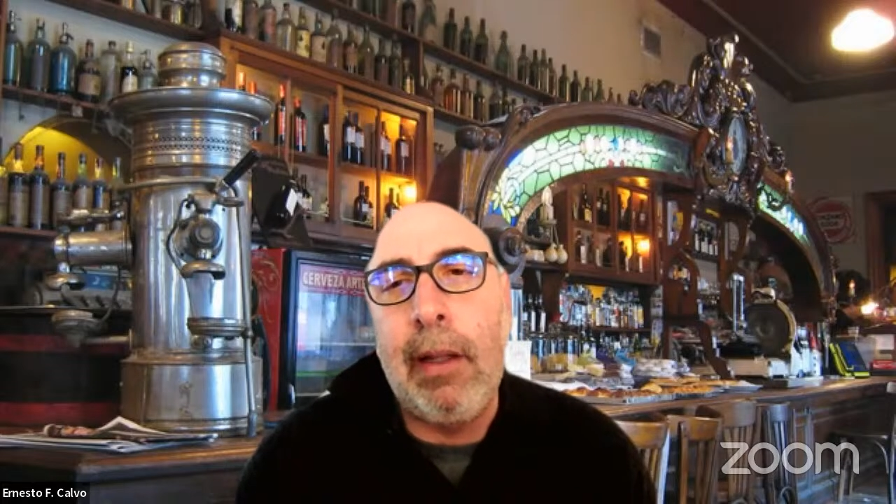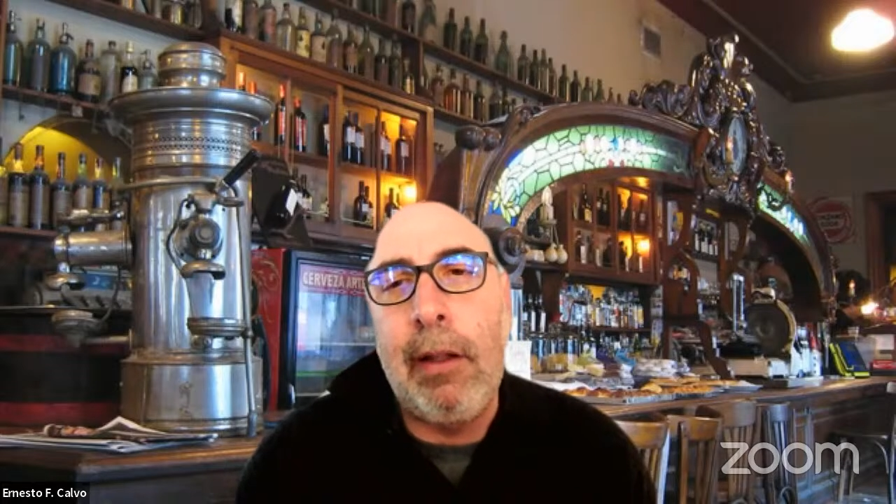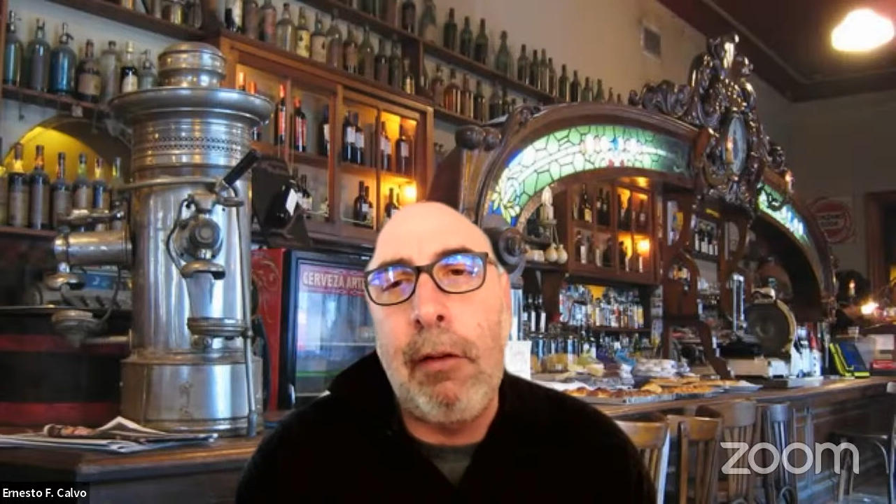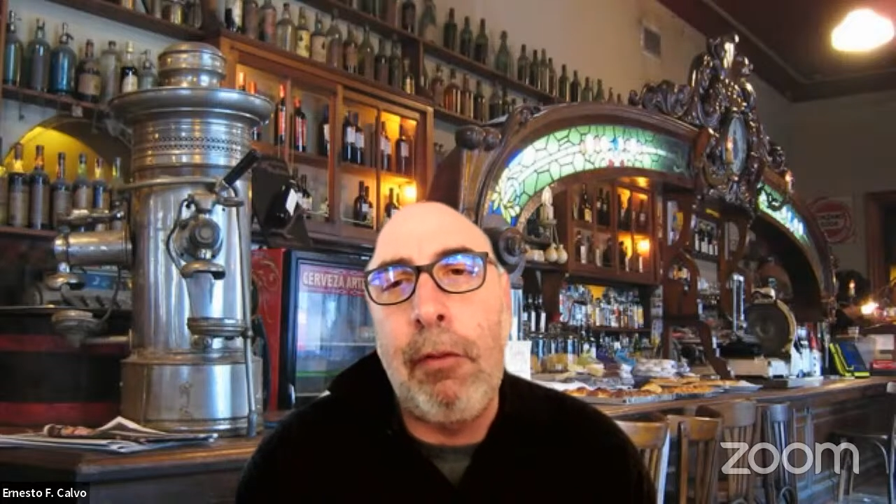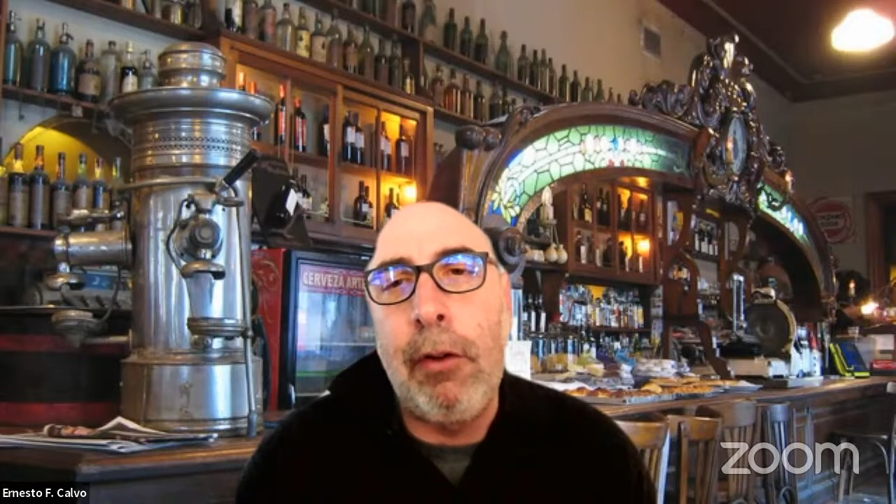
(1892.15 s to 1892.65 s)
a
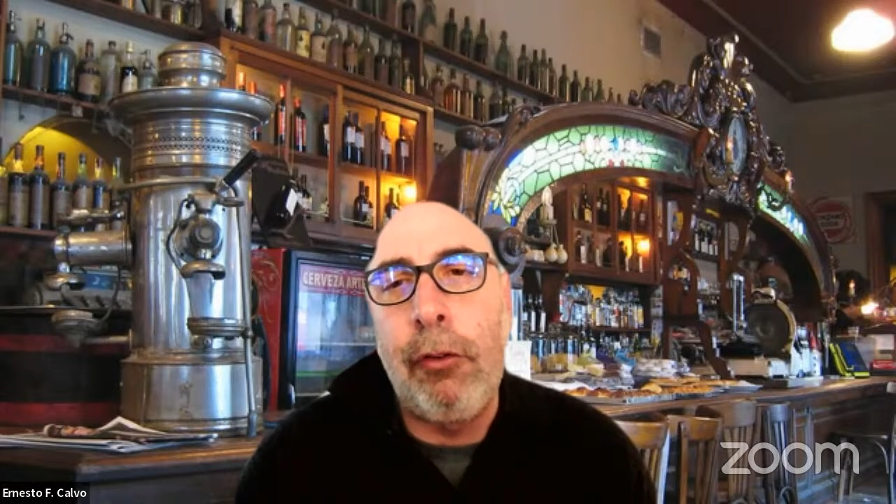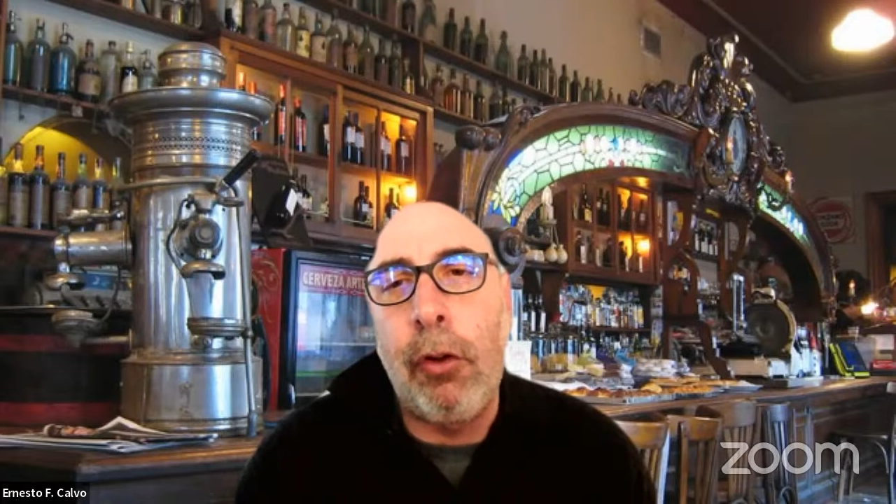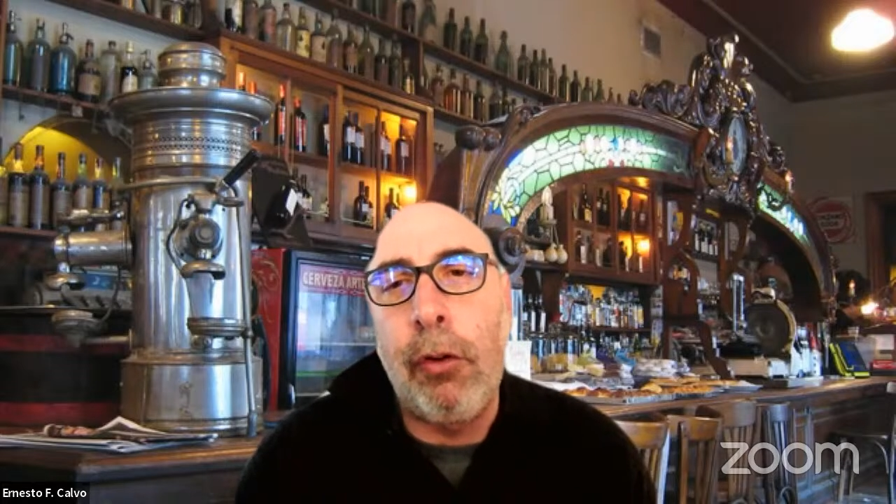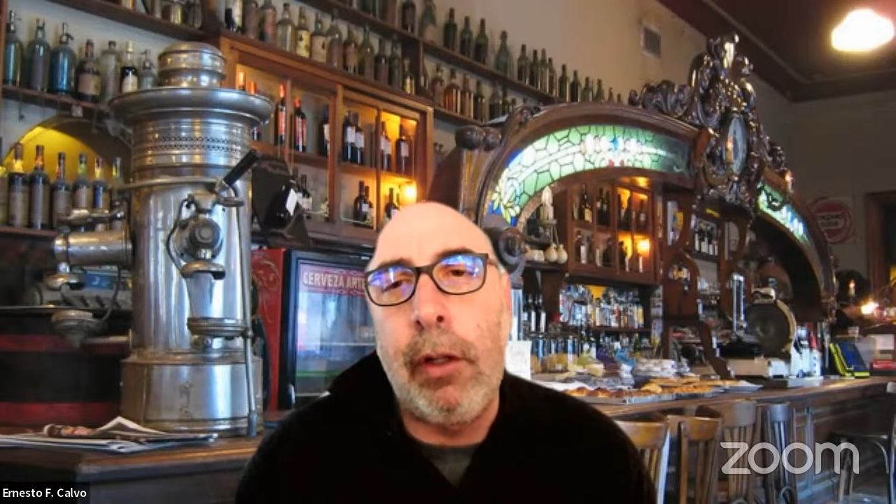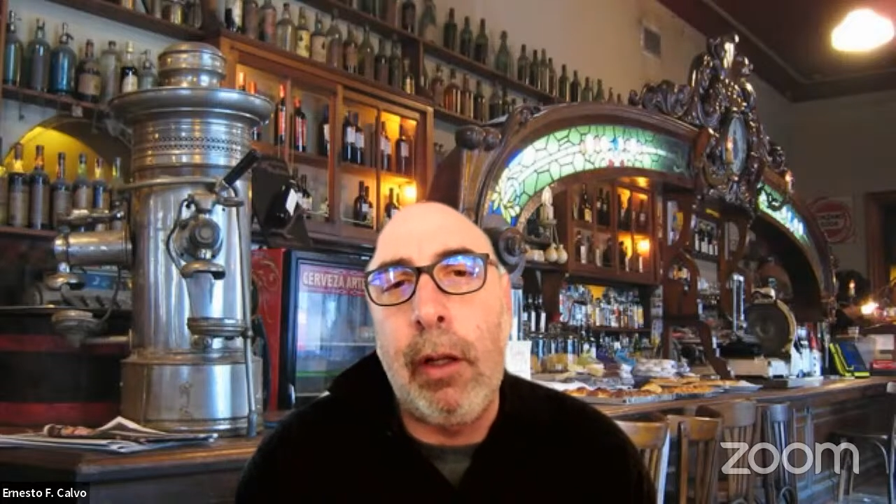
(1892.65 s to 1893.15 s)
difference
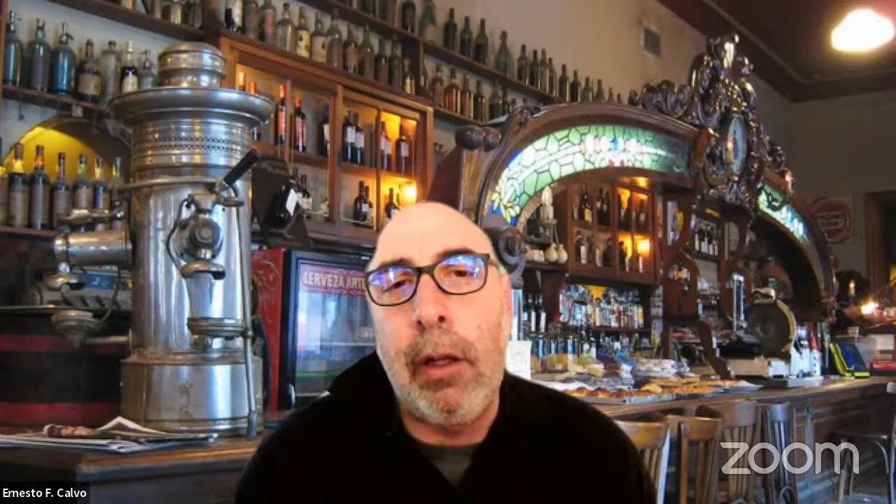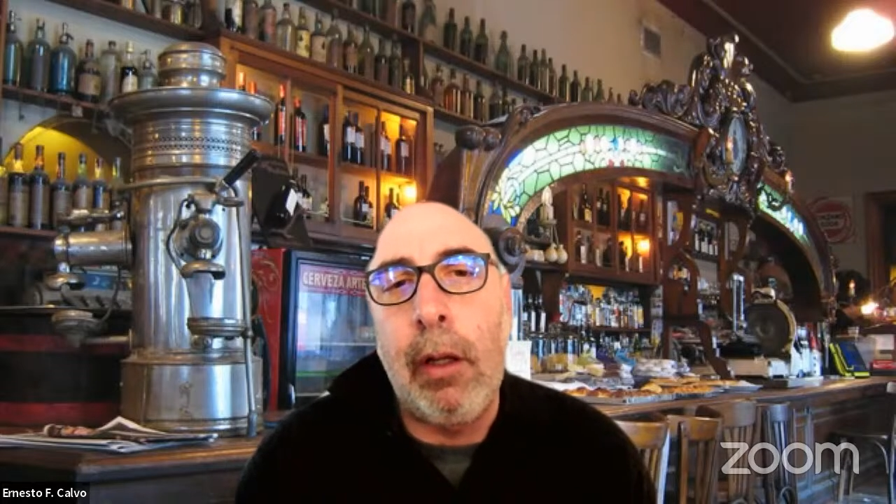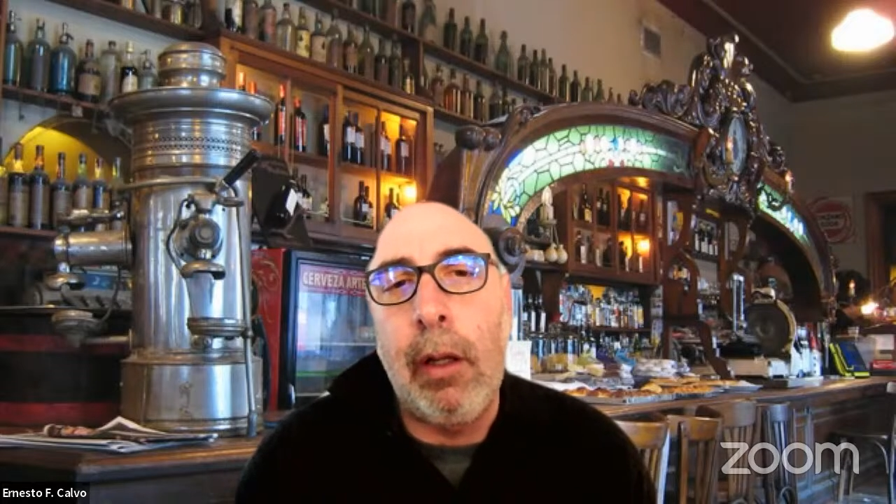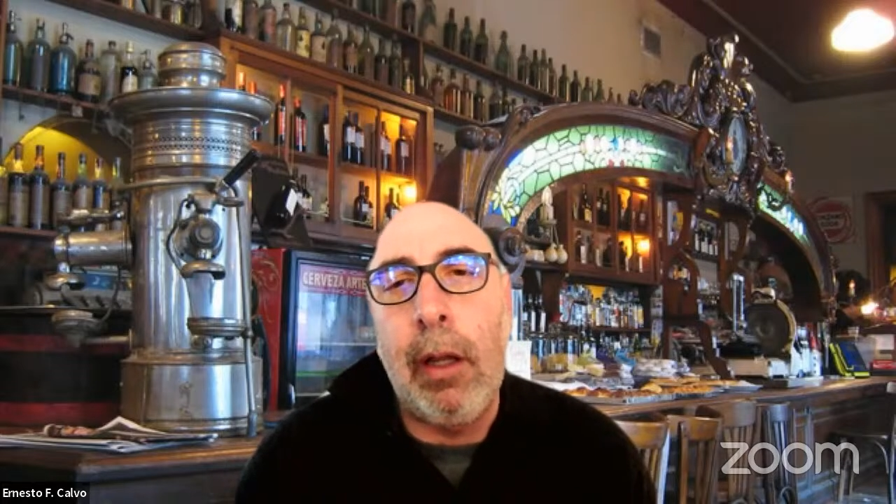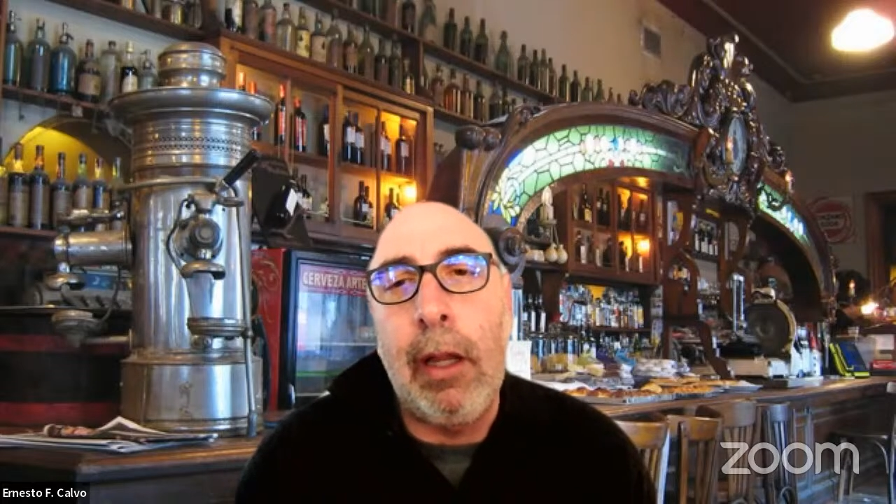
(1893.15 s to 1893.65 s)
on the